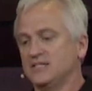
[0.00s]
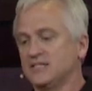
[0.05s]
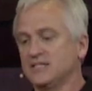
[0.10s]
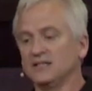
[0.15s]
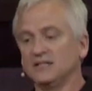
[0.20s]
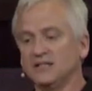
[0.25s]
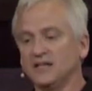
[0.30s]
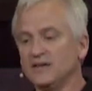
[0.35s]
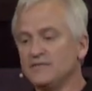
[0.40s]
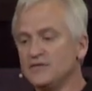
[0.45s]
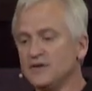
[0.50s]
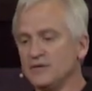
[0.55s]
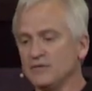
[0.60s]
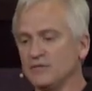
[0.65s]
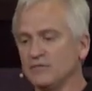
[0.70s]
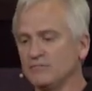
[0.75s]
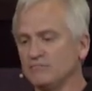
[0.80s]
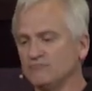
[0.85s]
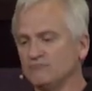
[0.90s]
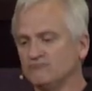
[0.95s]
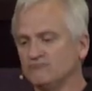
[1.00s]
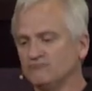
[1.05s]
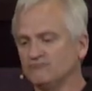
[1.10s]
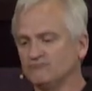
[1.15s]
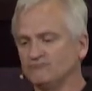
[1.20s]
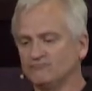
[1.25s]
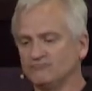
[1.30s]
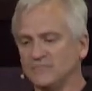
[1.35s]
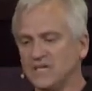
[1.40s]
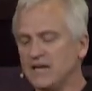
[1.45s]
still love you,
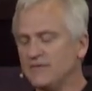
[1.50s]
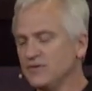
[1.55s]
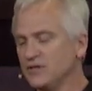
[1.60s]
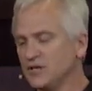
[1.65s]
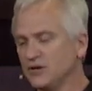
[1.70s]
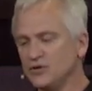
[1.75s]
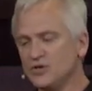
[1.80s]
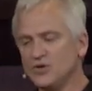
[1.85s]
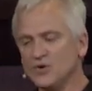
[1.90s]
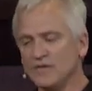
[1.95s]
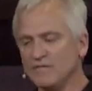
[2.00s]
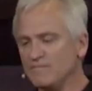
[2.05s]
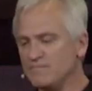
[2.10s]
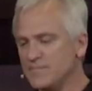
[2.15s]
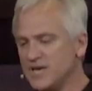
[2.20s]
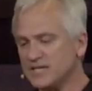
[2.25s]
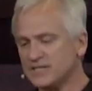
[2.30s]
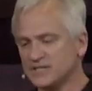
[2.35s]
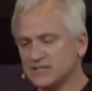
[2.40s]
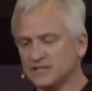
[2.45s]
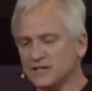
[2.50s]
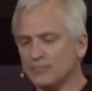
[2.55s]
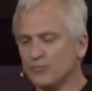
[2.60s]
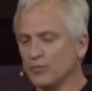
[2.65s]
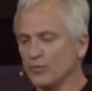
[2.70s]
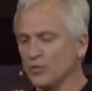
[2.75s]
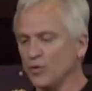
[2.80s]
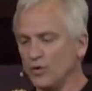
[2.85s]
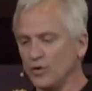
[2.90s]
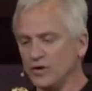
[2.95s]
even though you have messed up
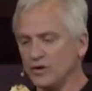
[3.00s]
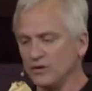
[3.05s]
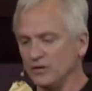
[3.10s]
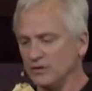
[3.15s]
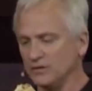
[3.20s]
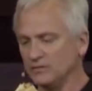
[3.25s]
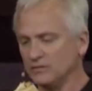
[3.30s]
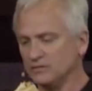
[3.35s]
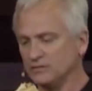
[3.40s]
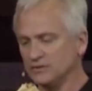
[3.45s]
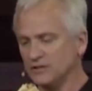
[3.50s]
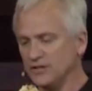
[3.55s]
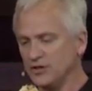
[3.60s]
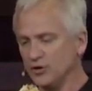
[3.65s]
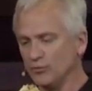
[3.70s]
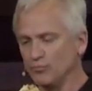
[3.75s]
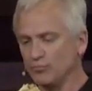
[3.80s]
royal and you're